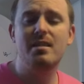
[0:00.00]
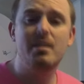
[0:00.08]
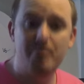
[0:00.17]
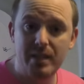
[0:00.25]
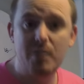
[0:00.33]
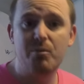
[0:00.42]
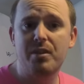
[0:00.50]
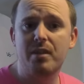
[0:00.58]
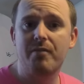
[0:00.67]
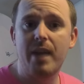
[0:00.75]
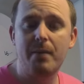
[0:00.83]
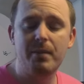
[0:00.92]
and spend it with your
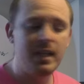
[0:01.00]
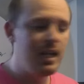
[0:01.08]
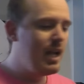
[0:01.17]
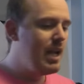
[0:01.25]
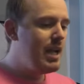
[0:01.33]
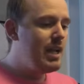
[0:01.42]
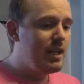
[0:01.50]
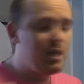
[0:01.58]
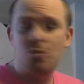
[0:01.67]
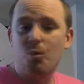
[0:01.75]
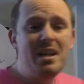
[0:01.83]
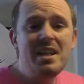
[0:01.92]
family,
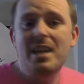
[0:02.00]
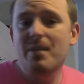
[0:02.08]
because one day